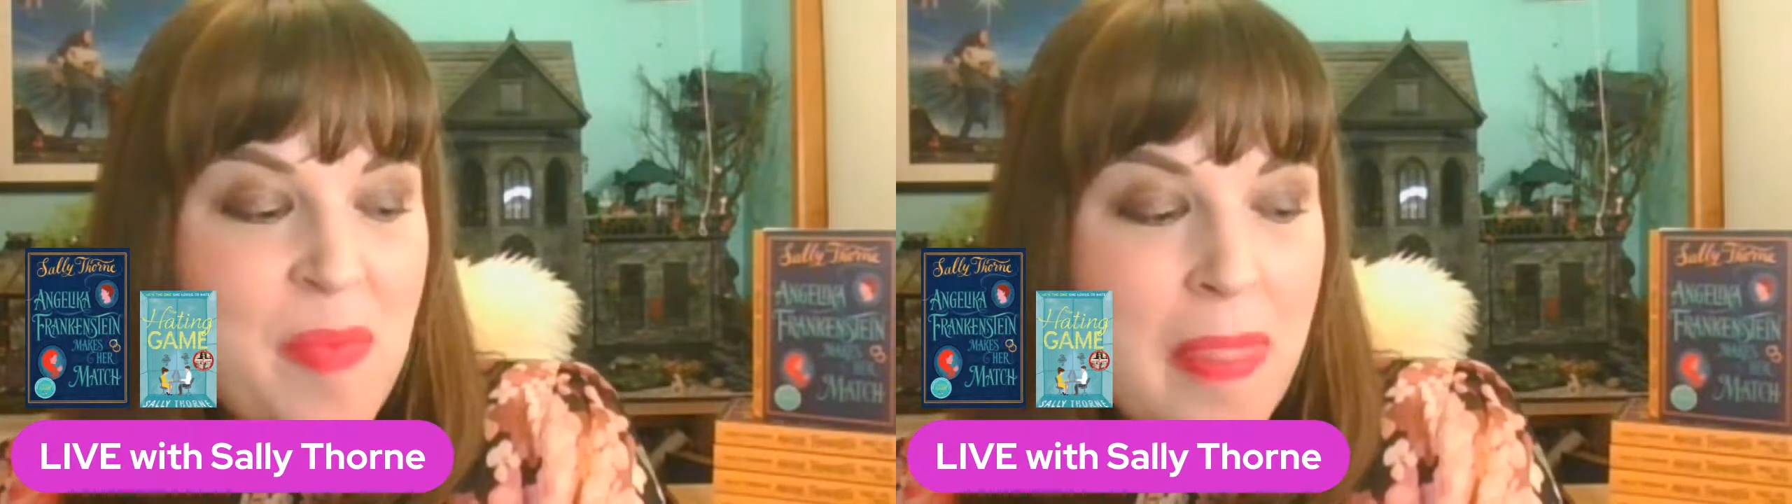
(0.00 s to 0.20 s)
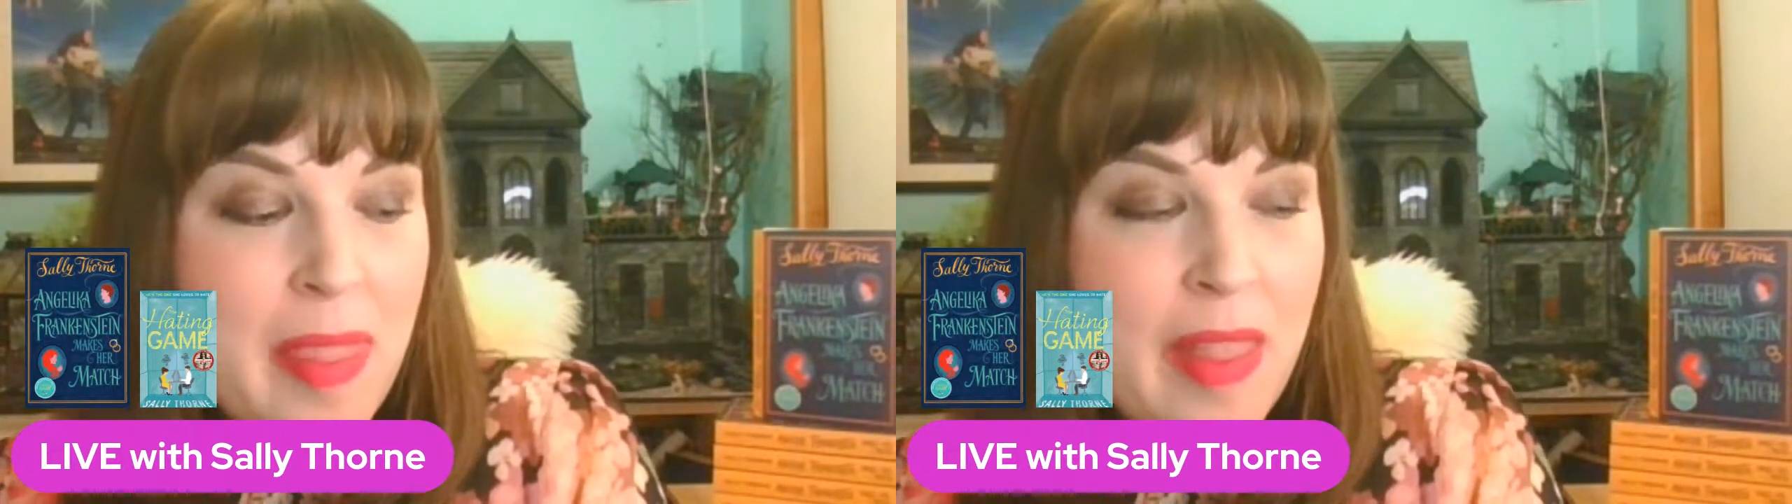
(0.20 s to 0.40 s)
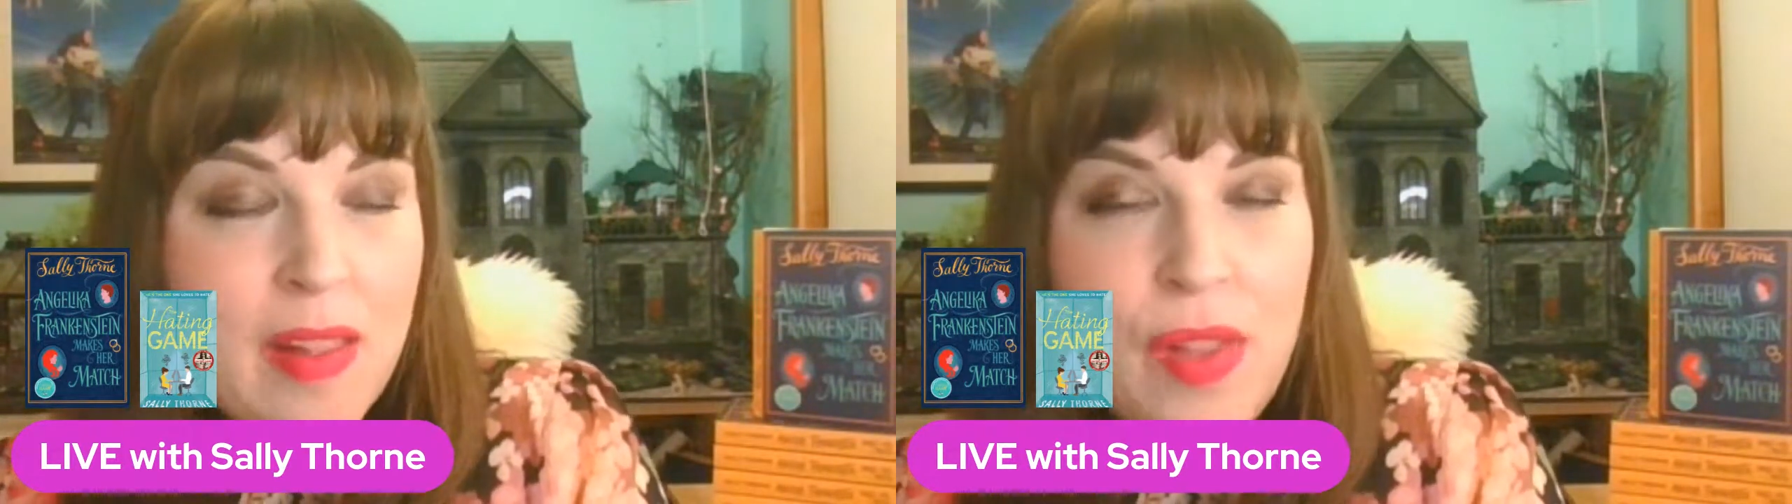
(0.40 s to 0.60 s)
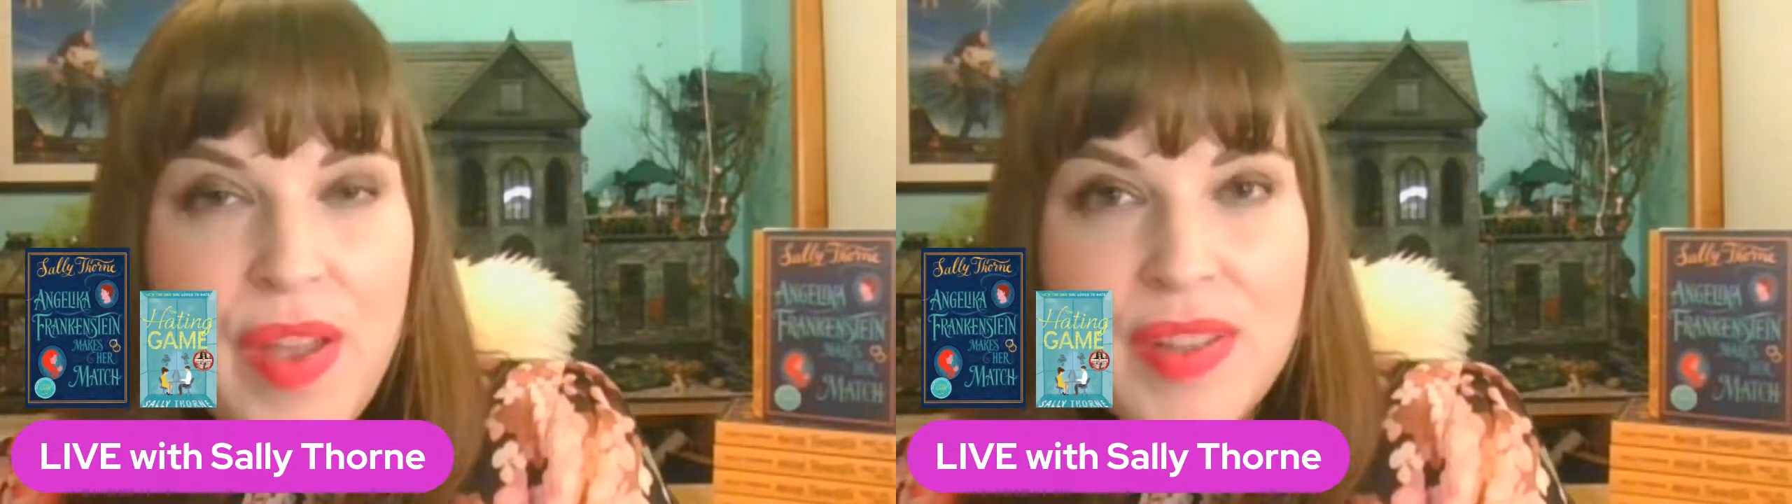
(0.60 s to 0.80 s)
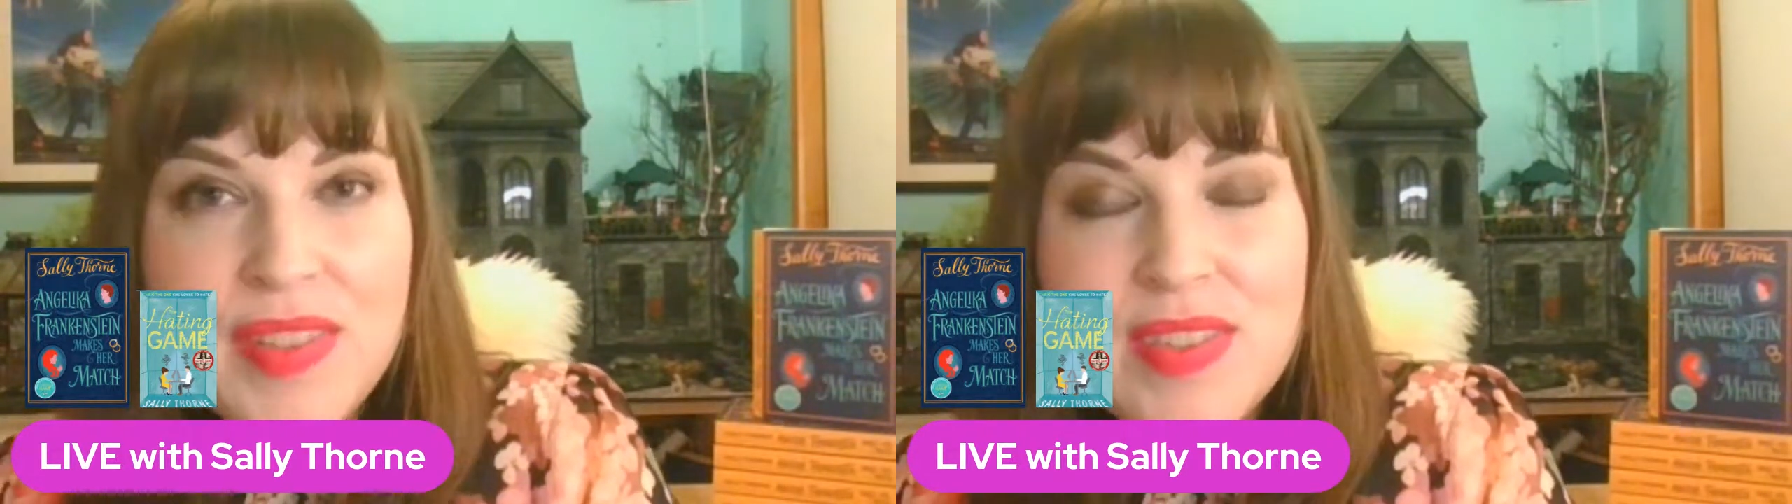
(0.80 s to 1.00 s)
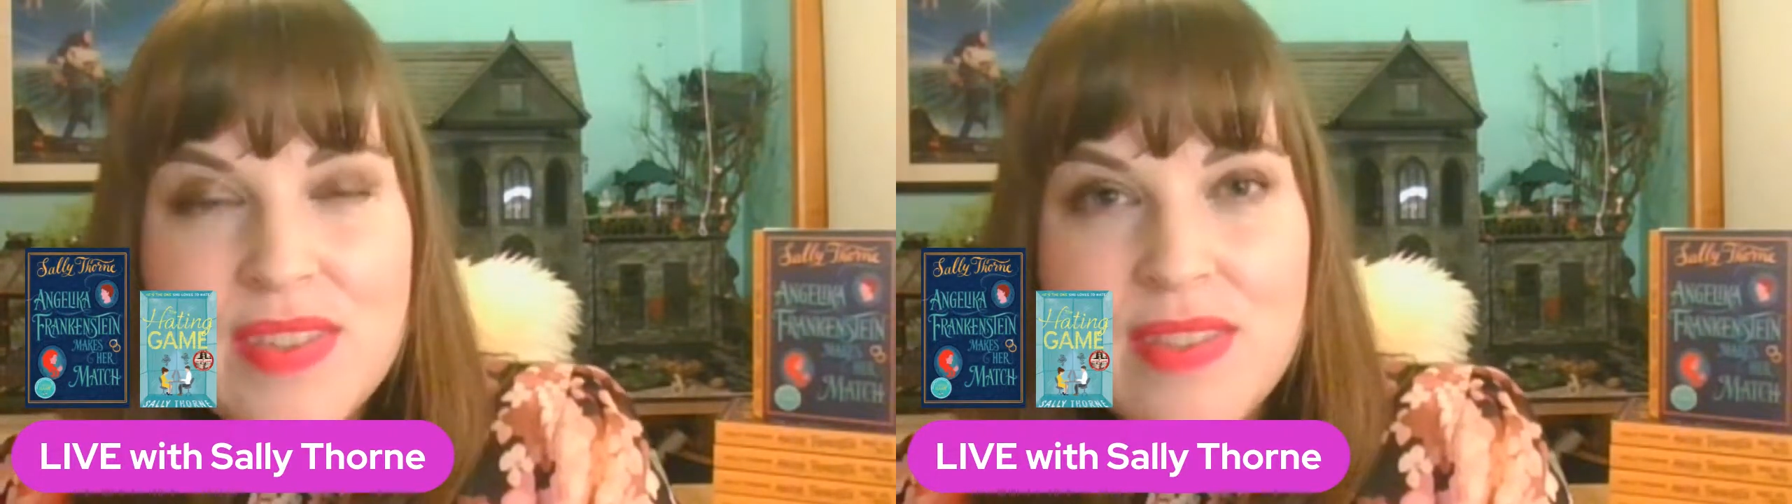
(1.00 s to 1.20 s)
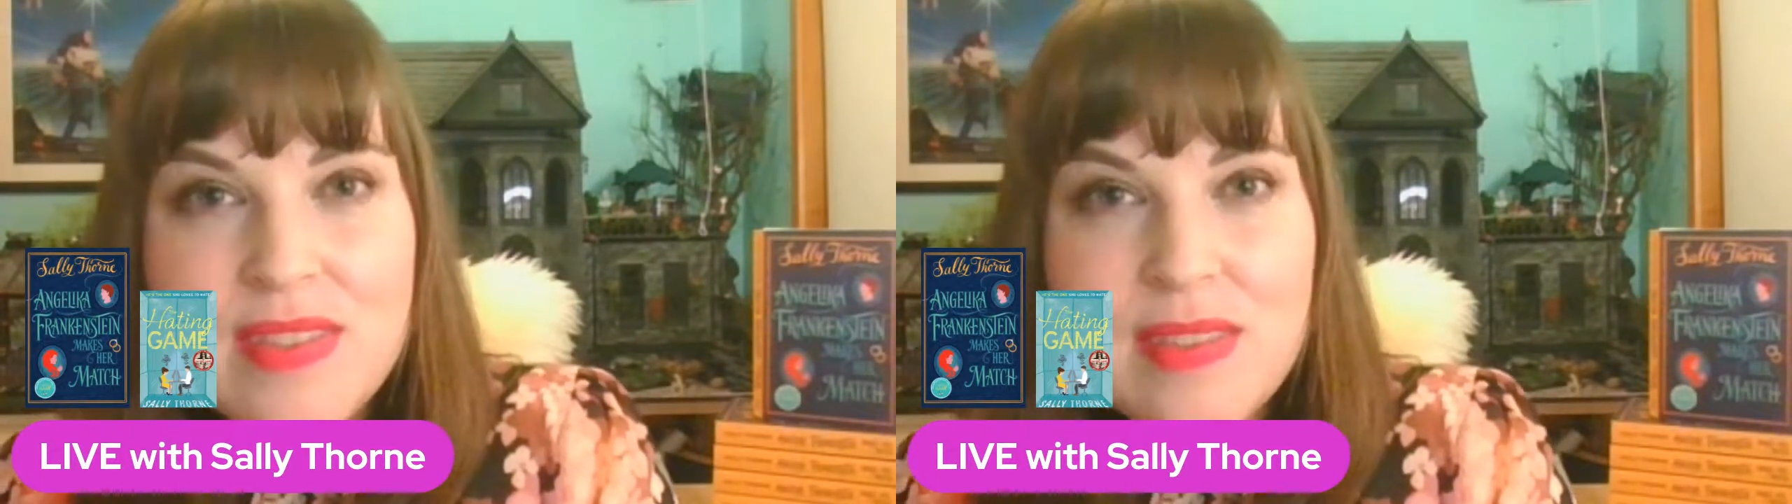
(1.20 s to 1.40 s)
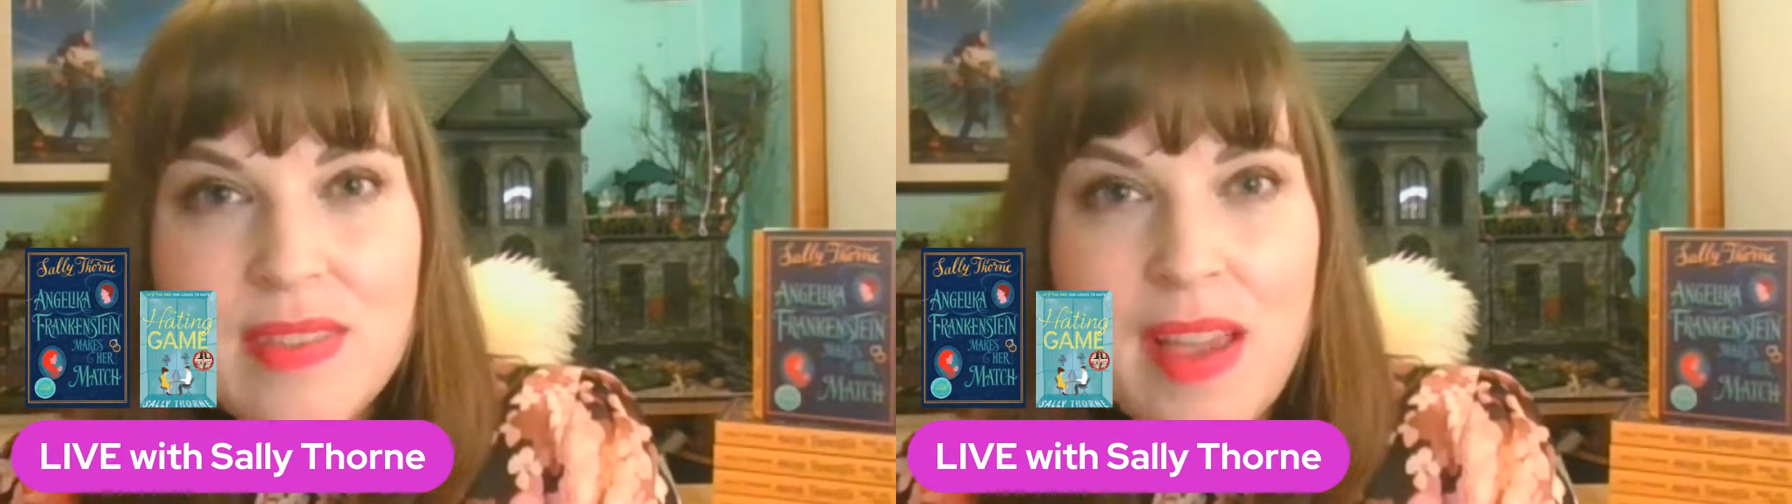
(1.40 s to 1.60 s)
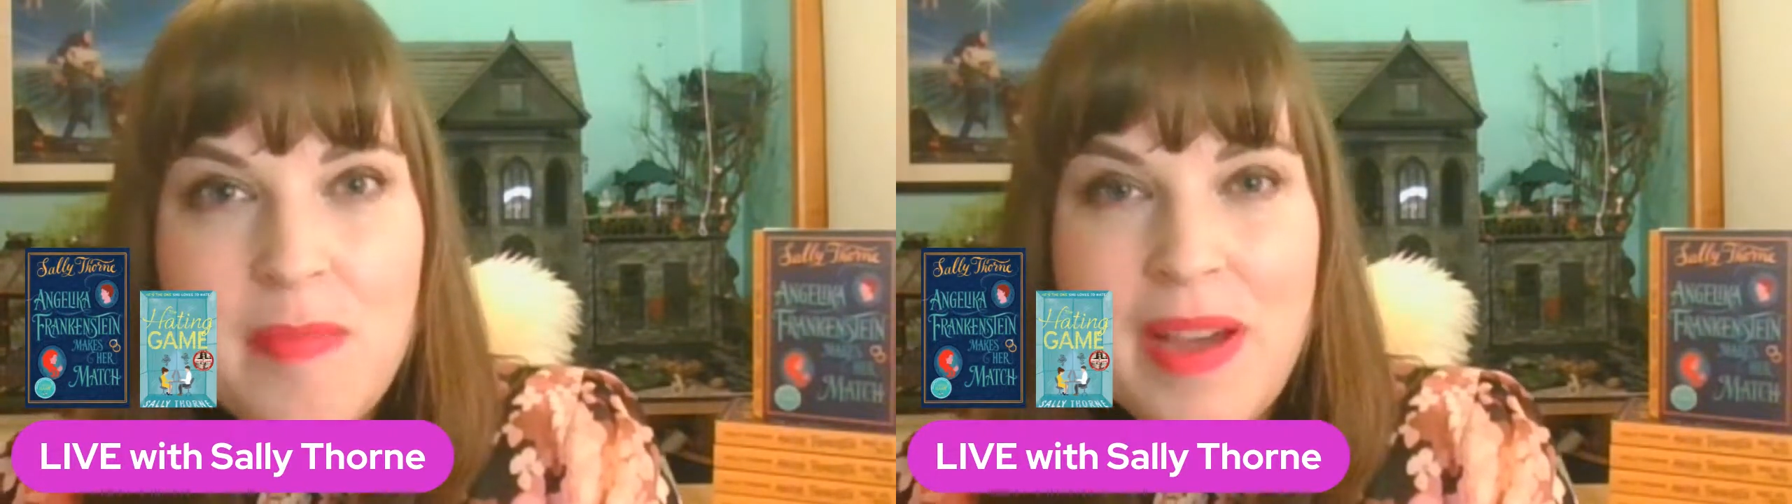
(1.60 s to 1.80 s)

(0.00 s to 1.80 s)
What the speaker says: learns about her